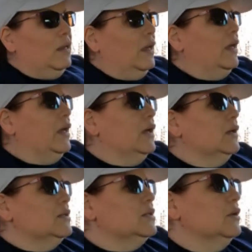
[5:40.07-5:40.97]

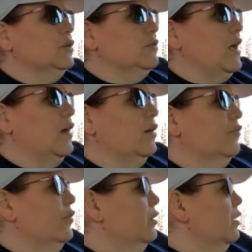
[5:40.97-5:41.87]
And you'd
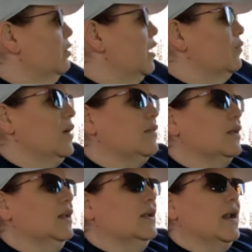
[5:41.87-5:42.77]
have a lot of ways to
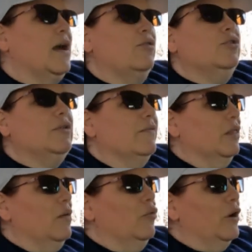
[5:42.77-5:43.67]
get in and out. You'd have a
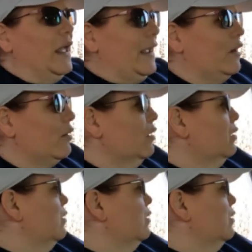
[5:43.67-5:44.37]
lot more air.